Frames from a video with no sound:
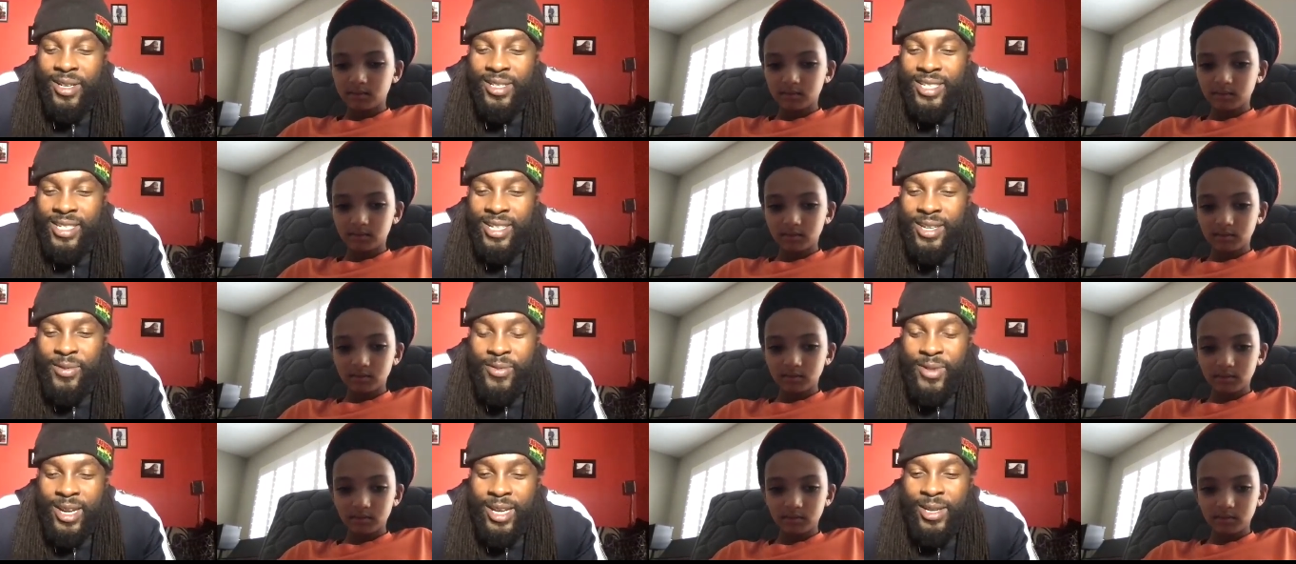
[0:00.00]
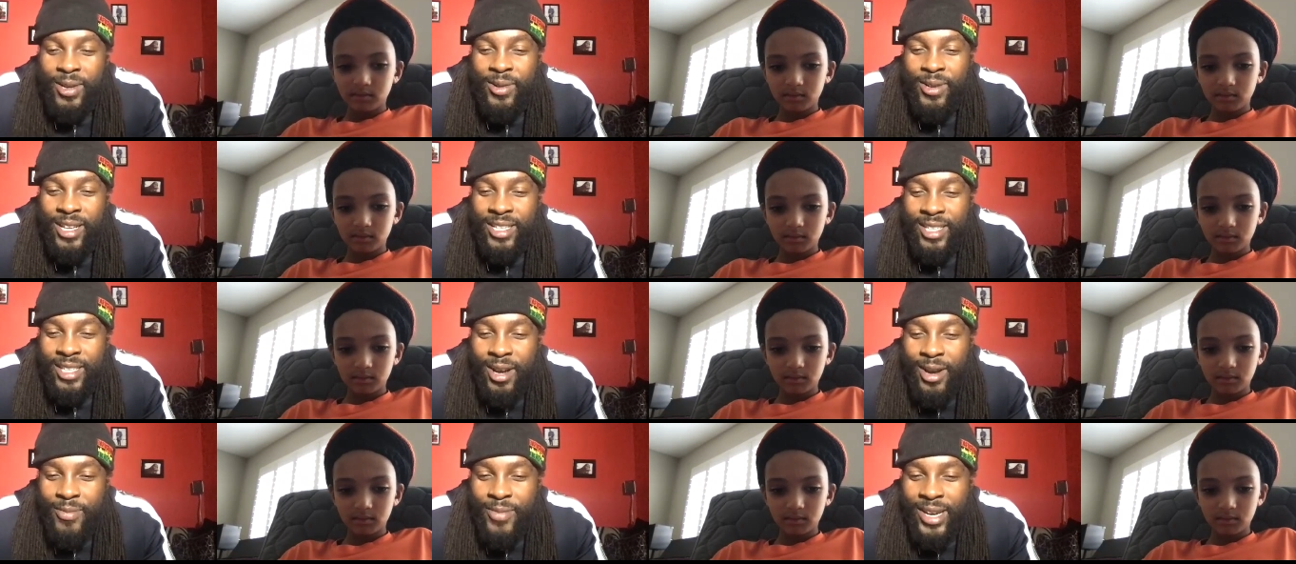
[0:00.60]
Speaker 1: actually really good
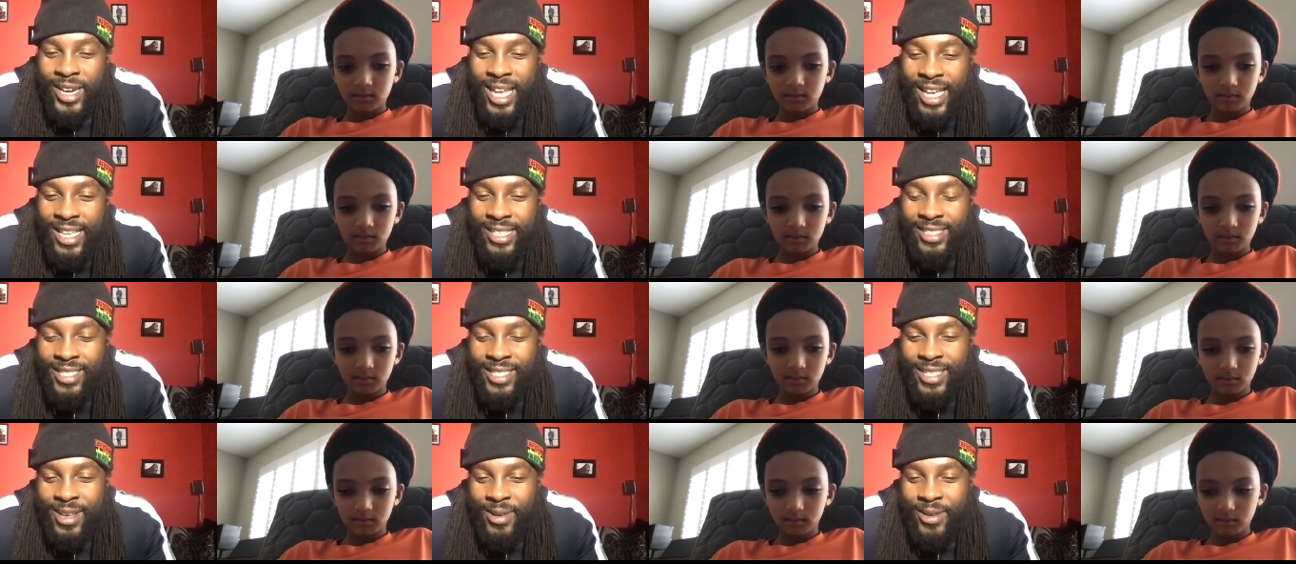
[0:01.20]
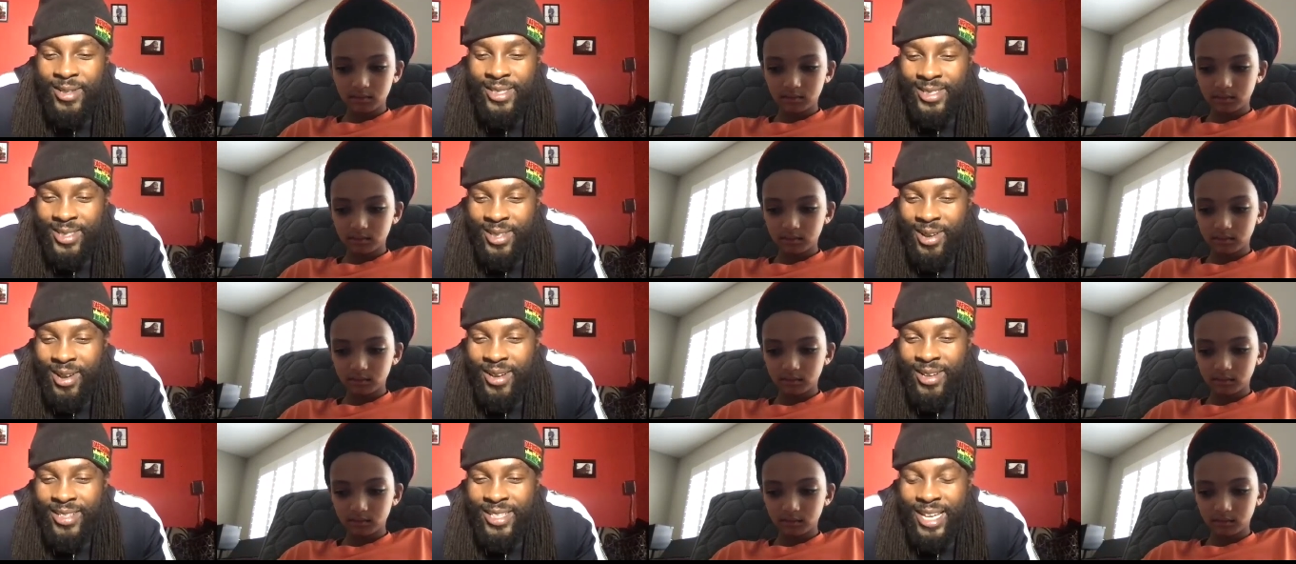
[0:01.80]
at harmonizing your own
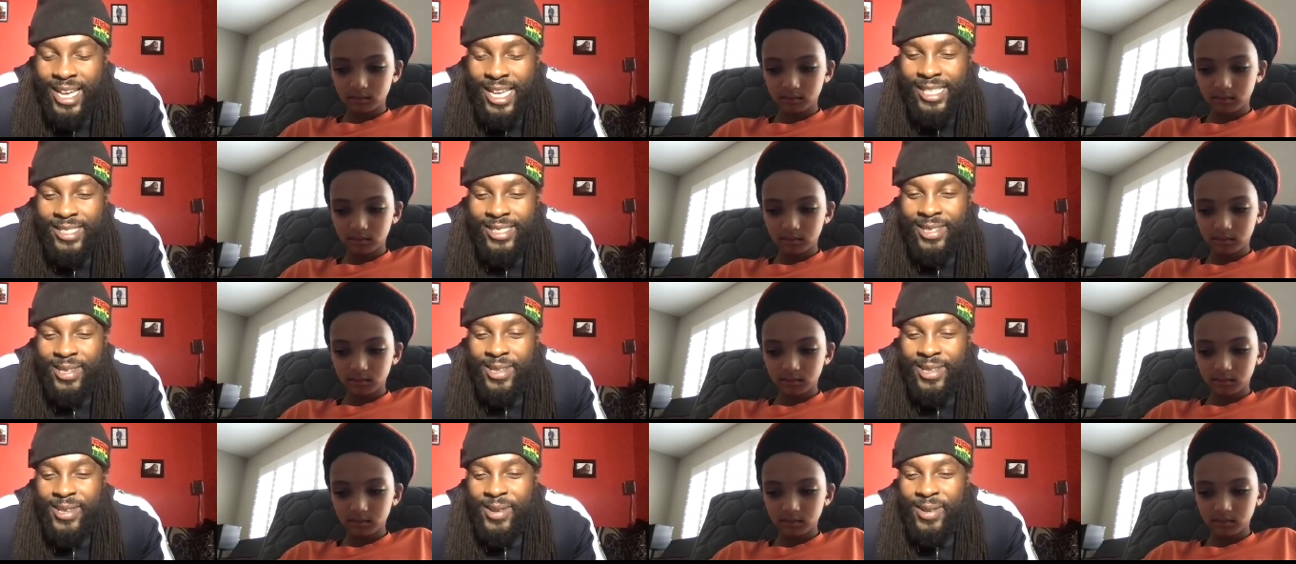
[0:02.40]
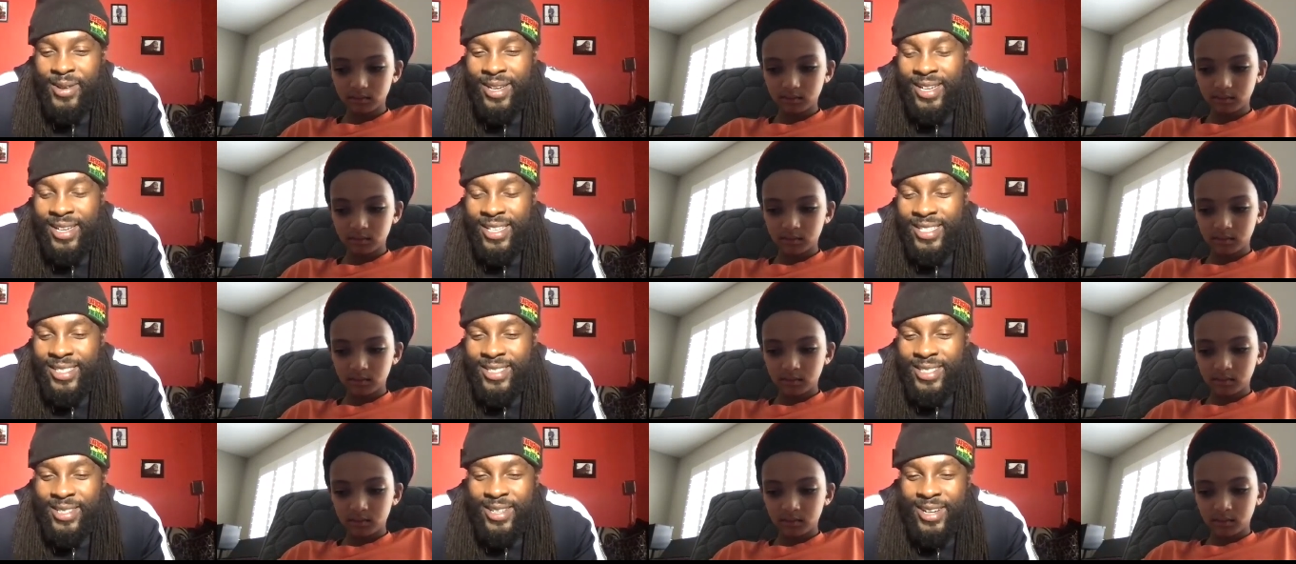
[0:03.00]
song i saw you on
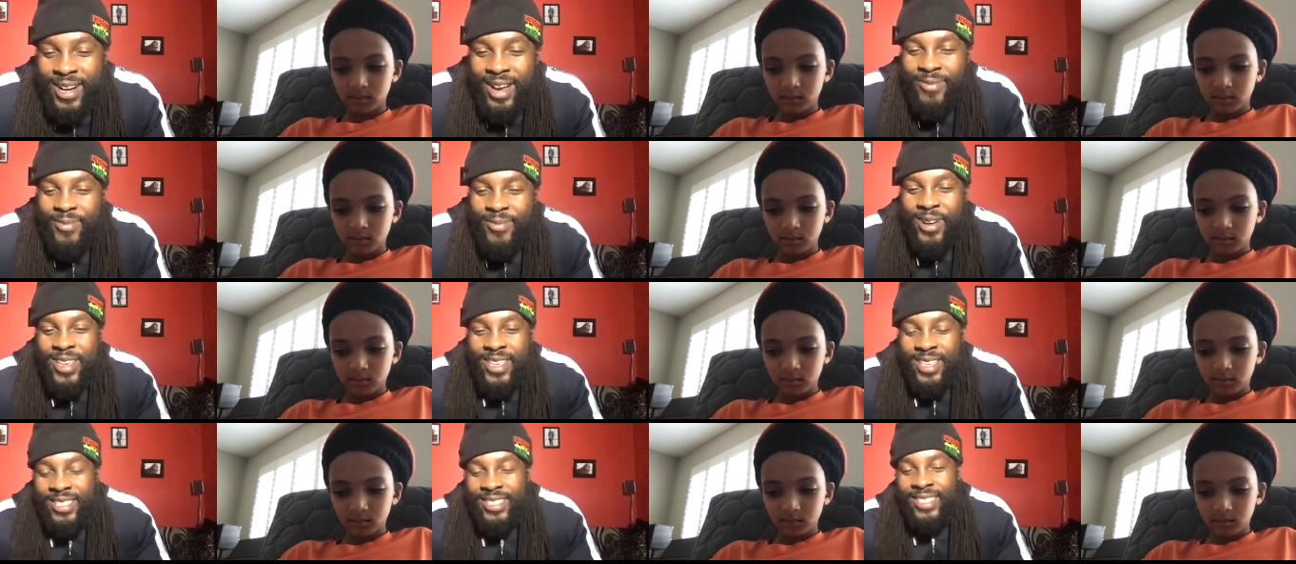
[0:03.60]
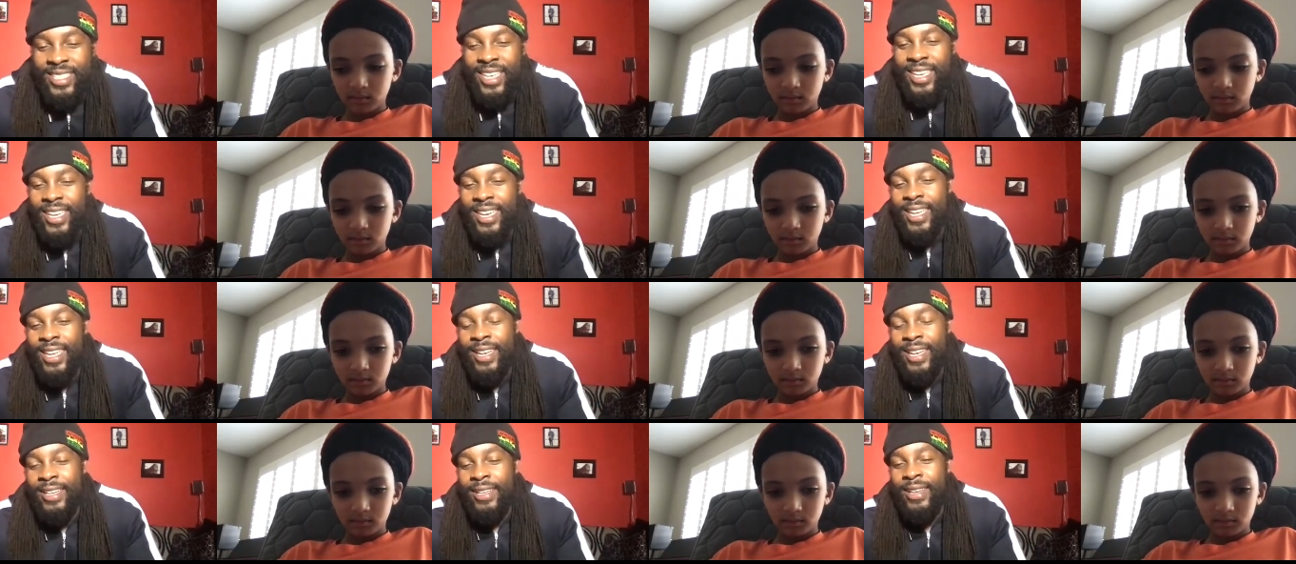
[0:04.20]
instagram where you're
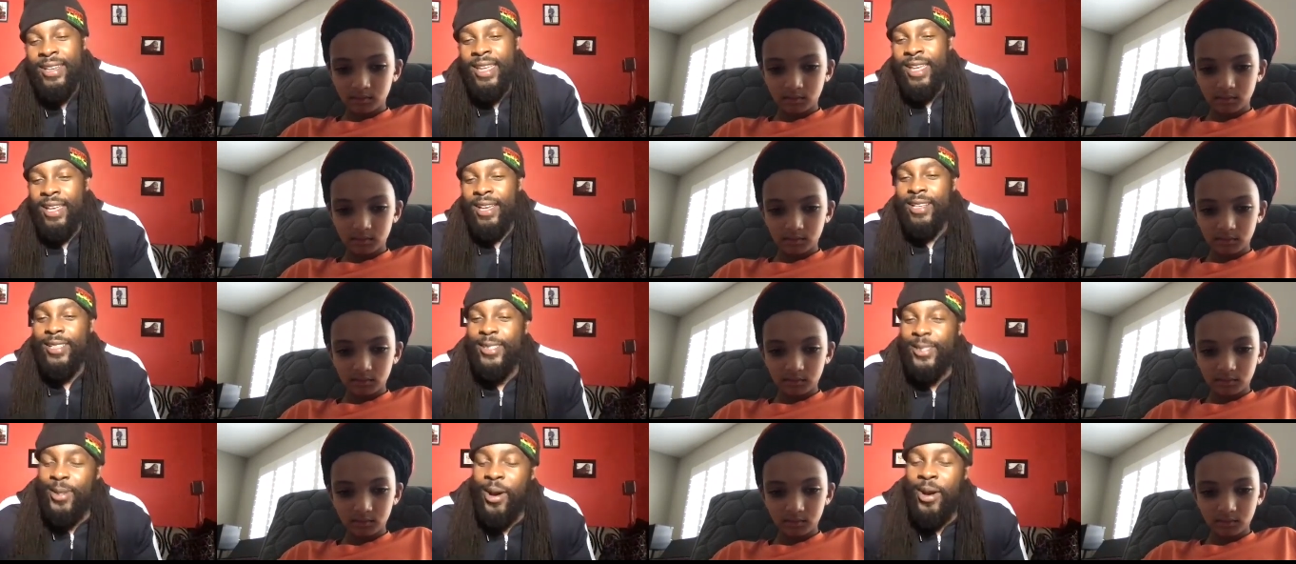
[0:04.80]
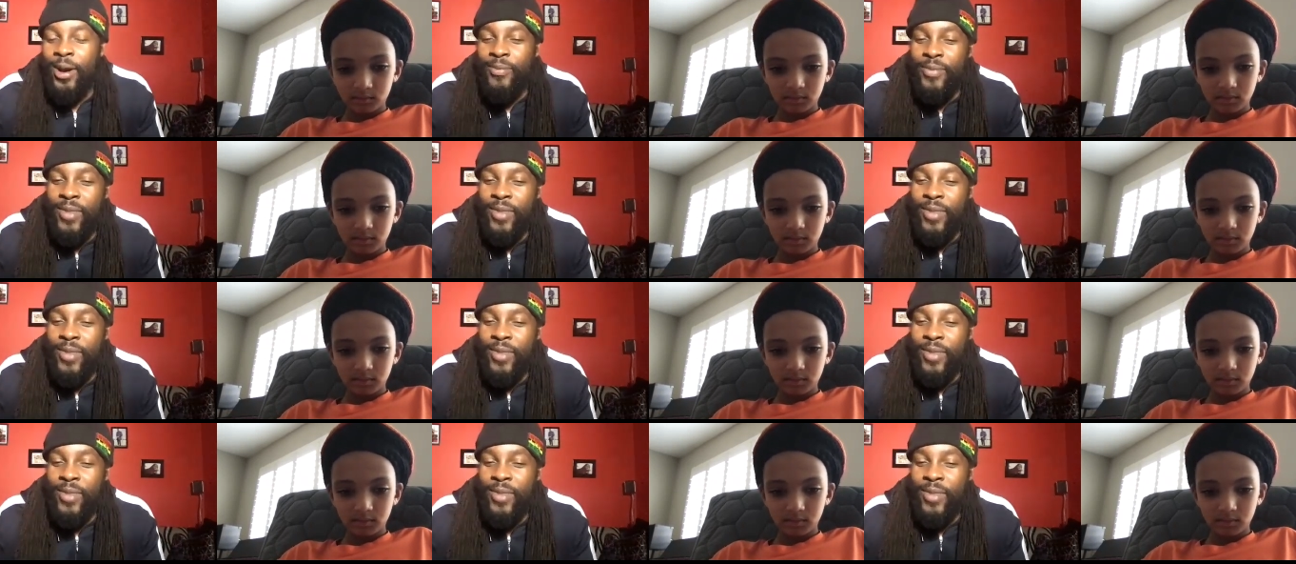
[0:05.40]
singing a song